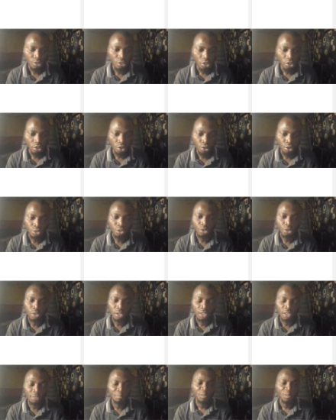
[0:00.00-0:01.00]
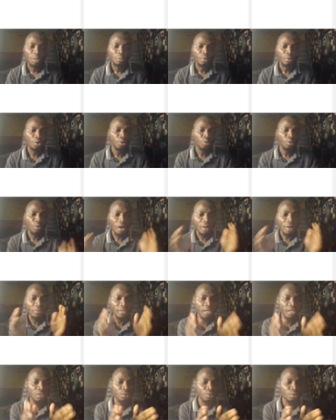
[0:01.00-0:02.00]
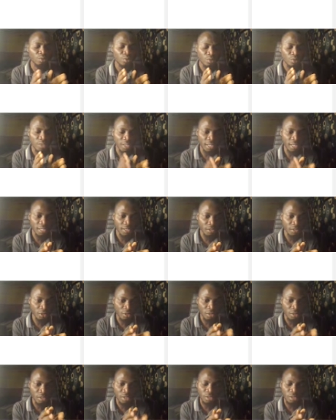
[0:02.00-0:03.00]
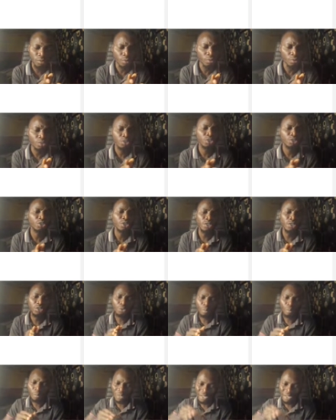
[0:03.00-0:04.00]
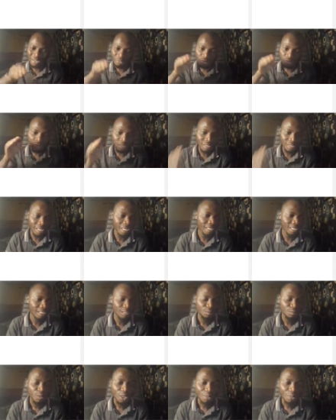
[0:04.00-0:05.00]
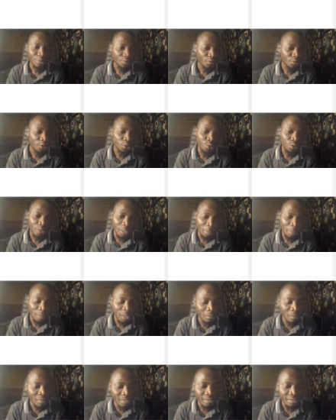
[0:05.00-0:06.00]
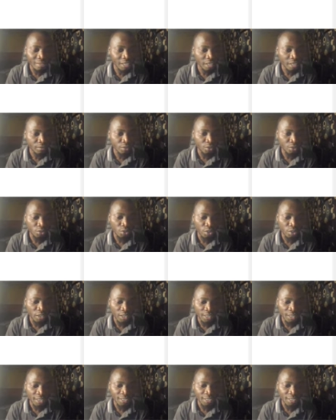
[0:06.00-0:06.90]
on your gig. But after you get all these keywords, you need to make research before you implement them on your gig.